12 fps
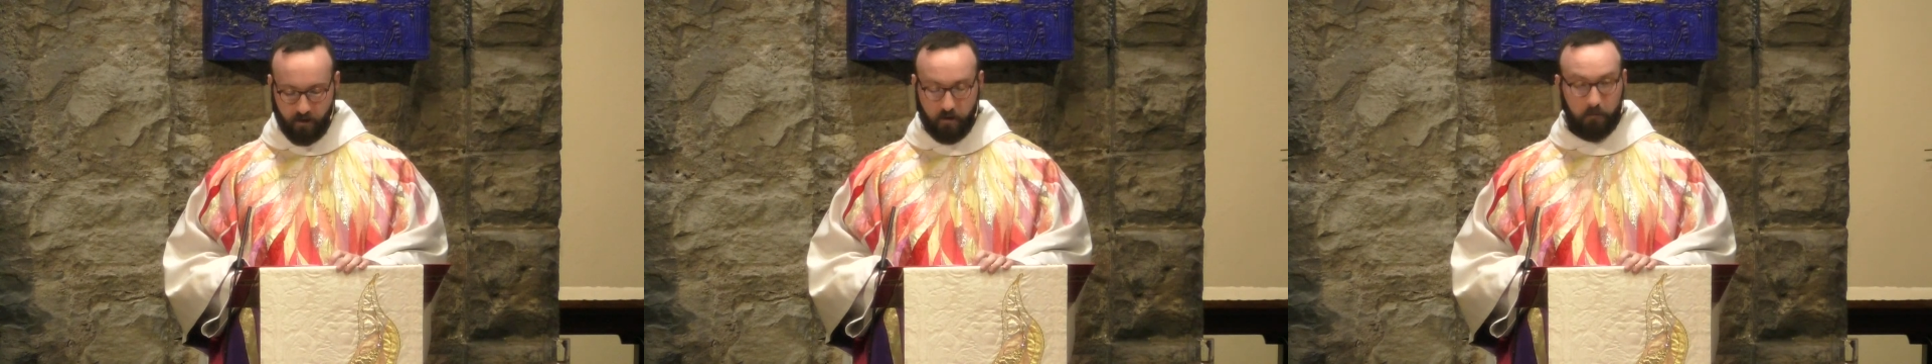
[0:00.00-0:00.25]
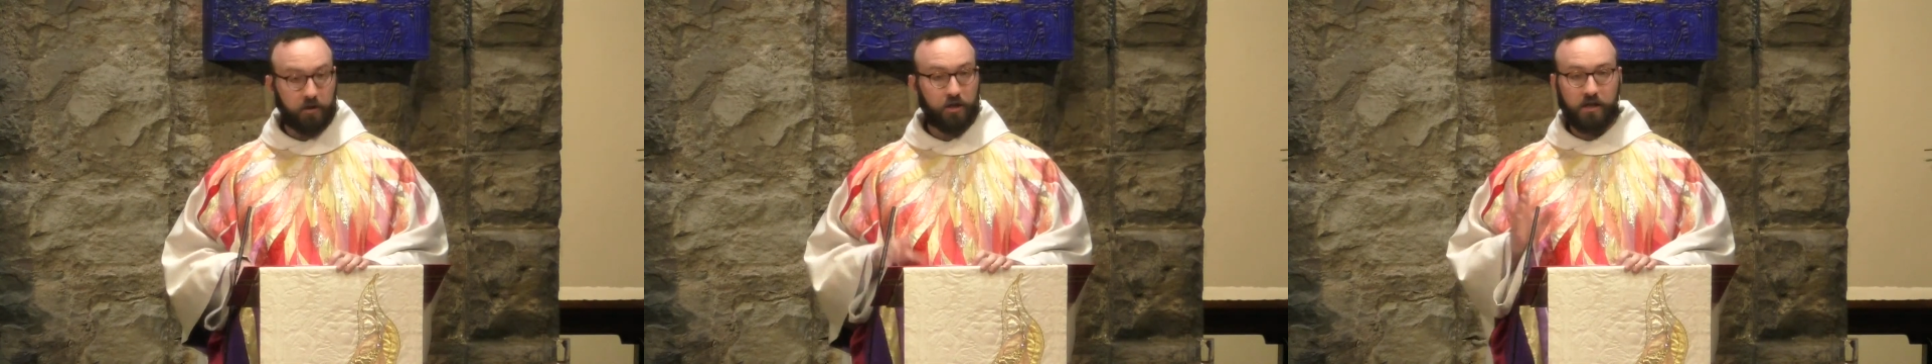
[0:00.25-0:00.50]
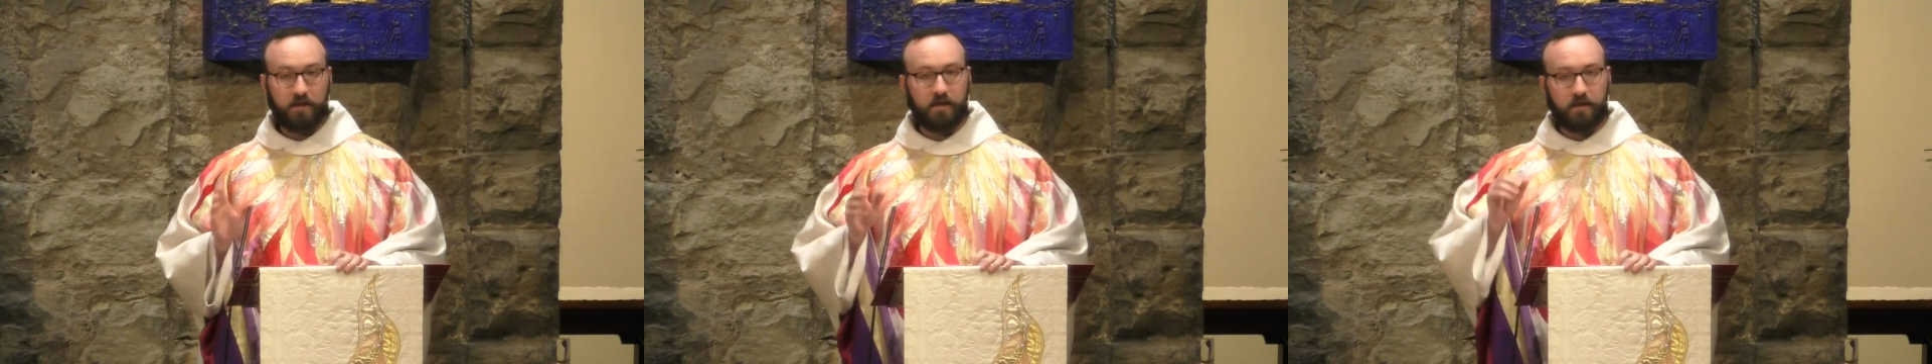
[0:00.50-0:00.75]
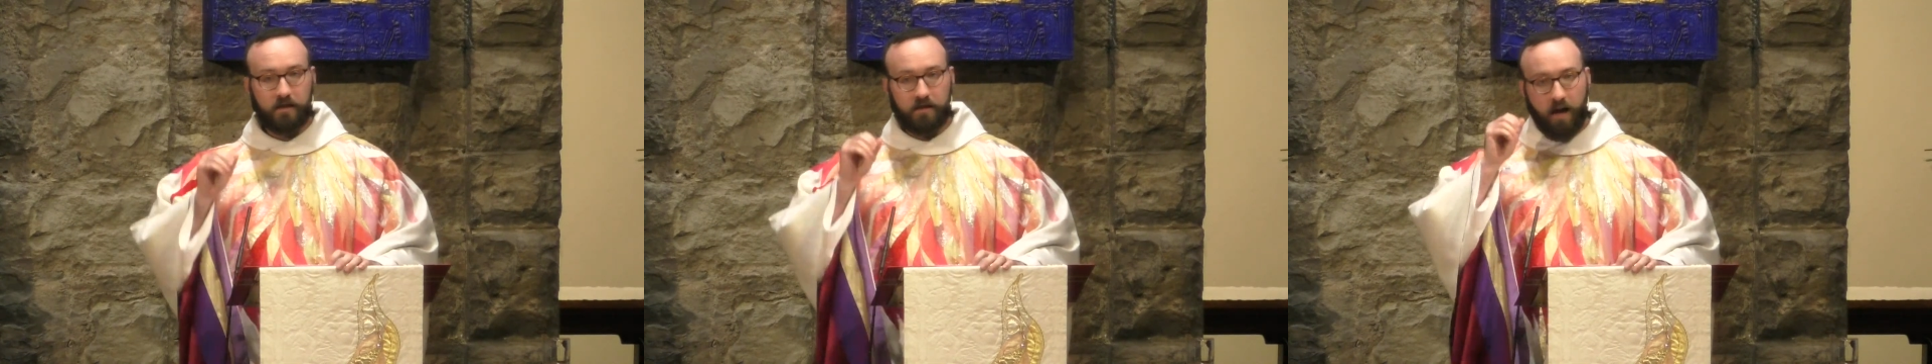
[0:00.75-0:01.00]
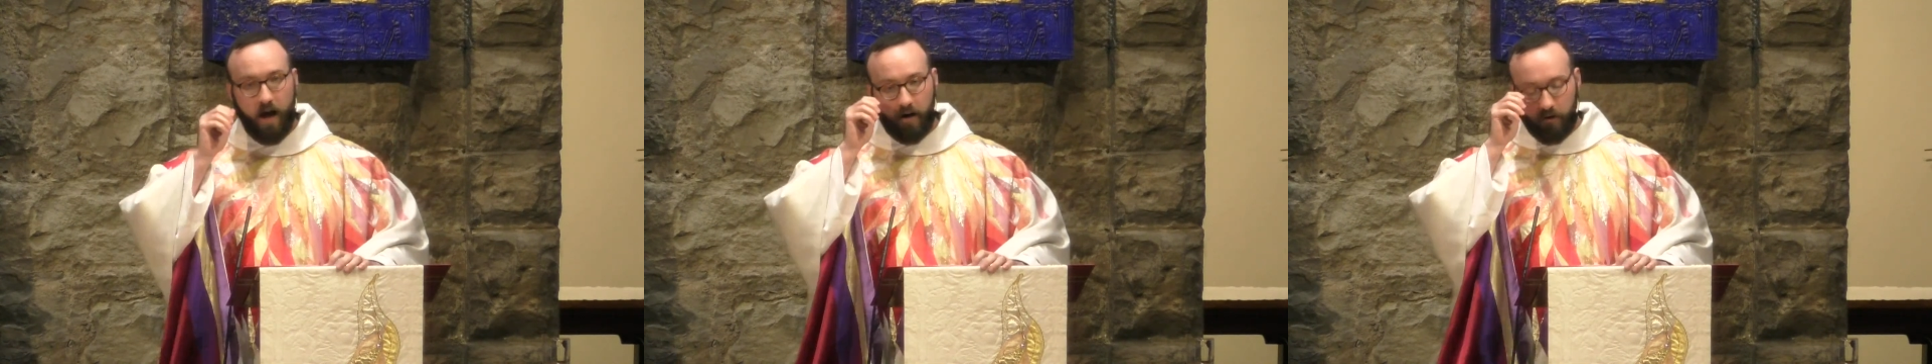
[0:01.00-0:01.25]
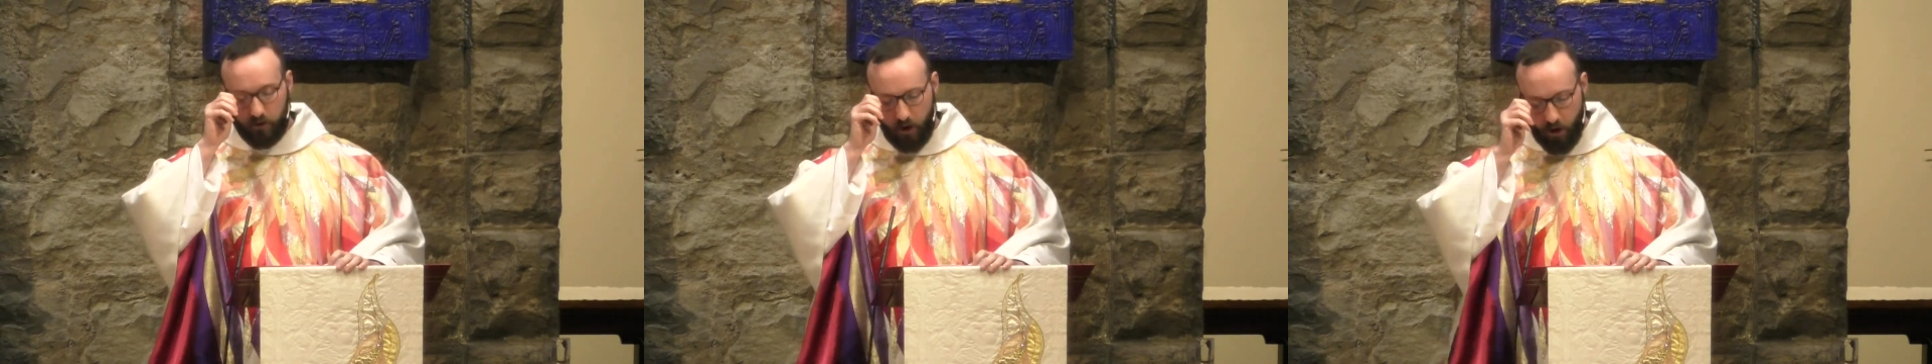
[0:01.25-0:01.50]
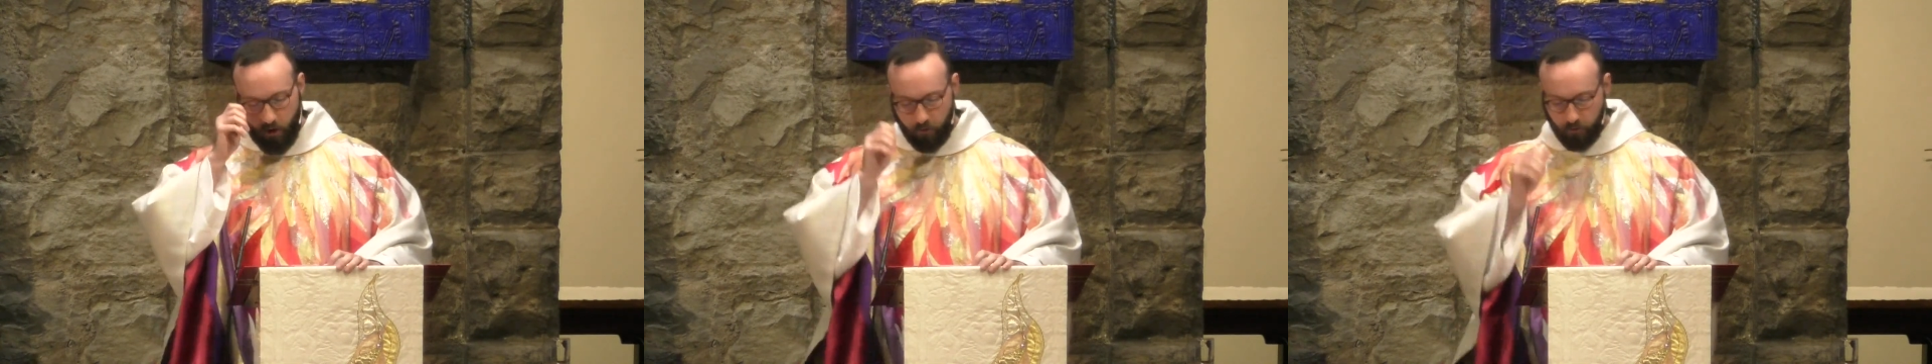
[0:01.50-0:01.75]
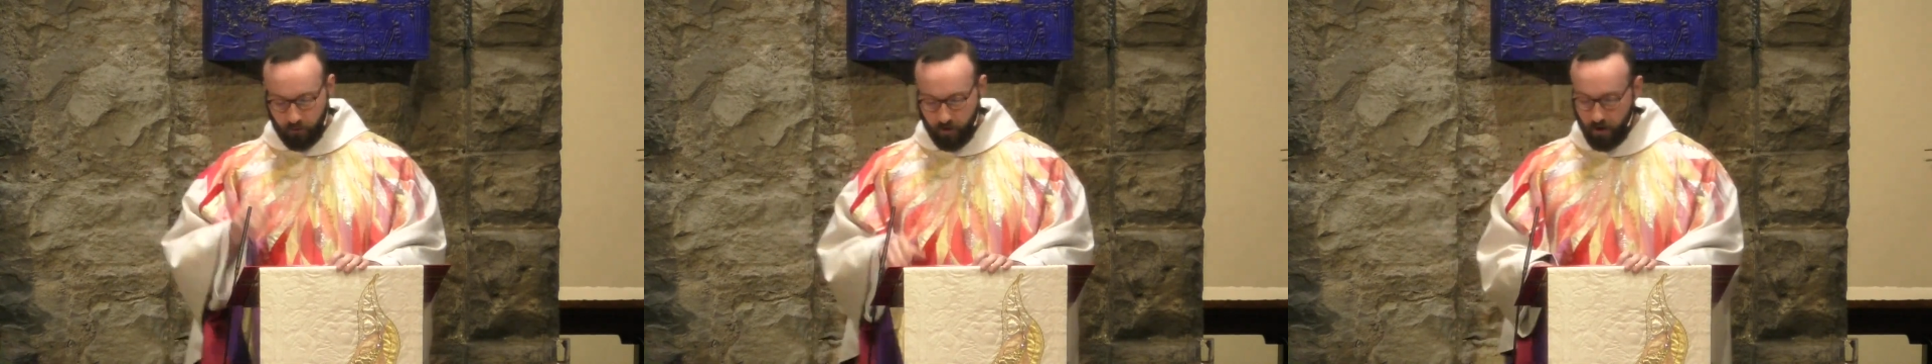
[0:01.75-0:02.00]
But Jesus is not alone
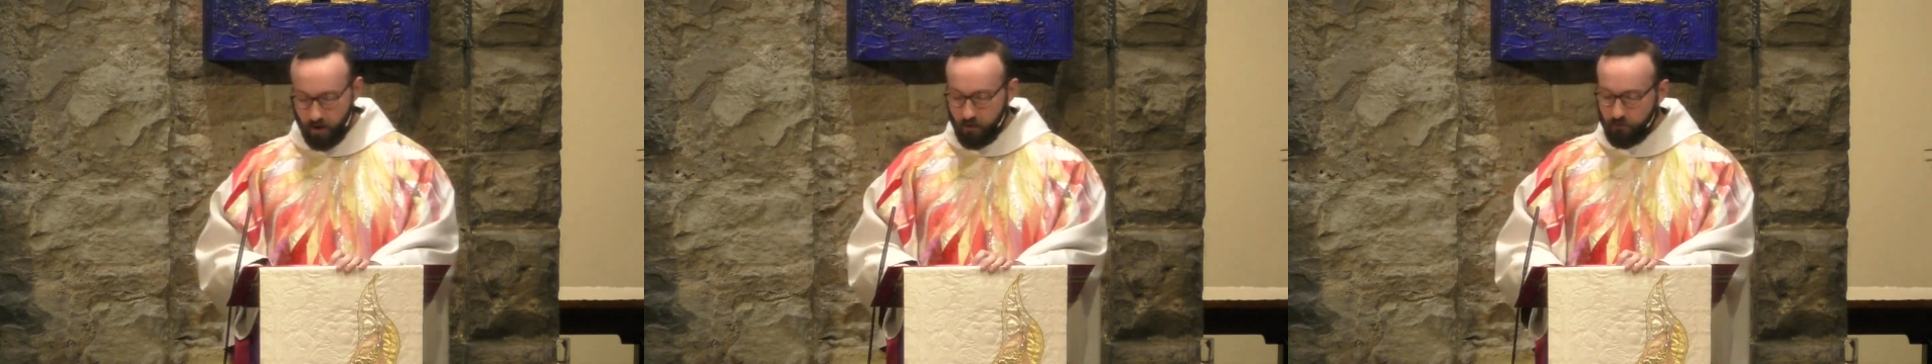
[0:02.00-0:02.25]
or the